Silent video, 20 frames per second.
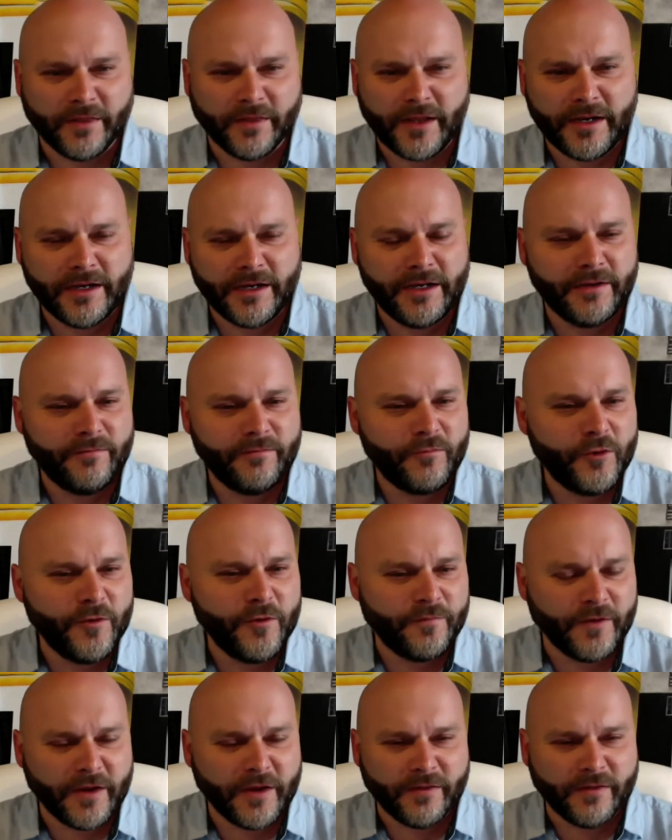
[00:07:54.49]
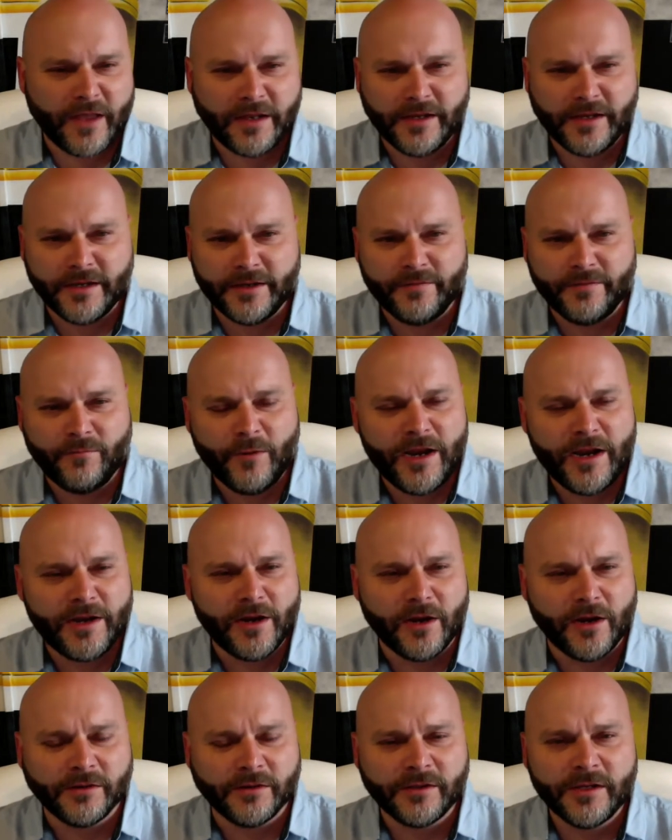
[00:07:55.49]
they needed roofing, they needed
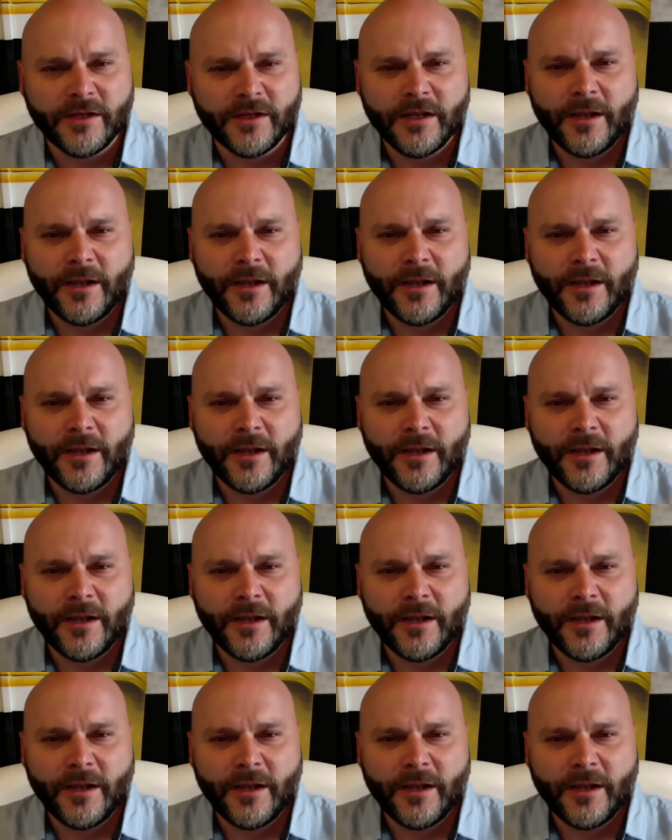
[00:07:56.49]
windows.